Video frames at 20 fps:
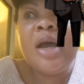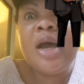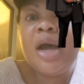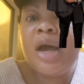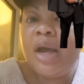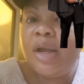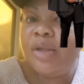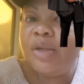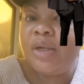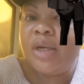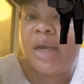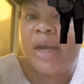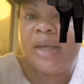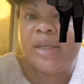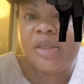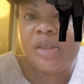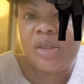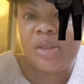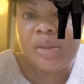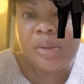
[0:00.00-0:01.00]
How are you
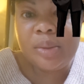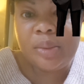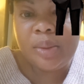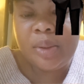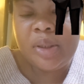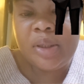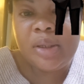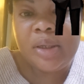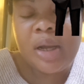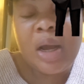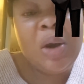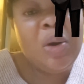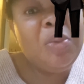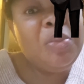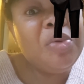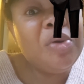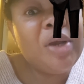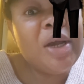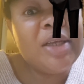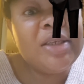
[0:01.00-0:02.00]
guys doing? I
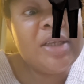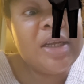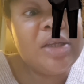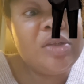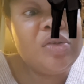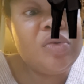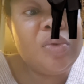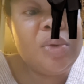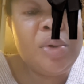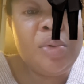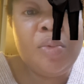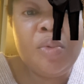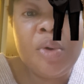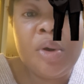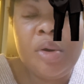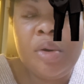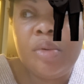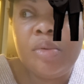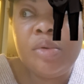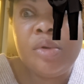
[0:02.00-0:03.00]
hope you guys are doing
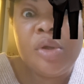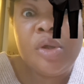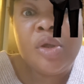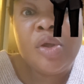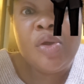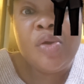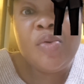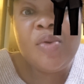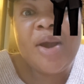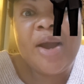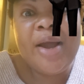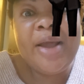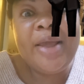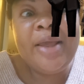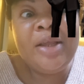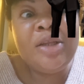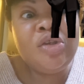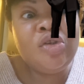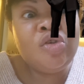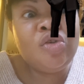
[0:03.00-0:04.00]
well. You are
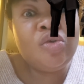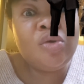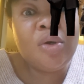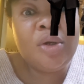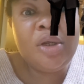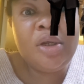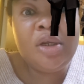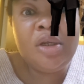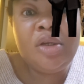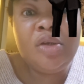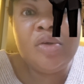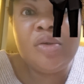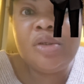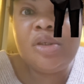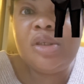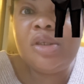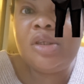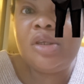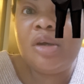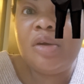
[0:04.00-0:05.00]
enjoying
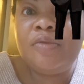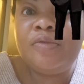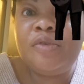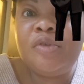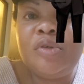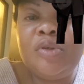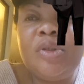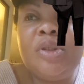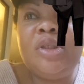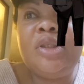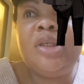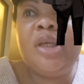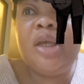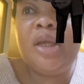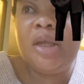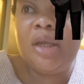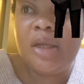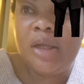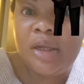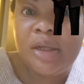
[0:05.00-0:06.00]
yourself
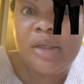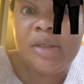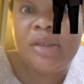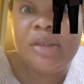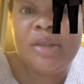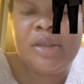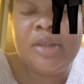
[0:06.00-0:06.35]
today.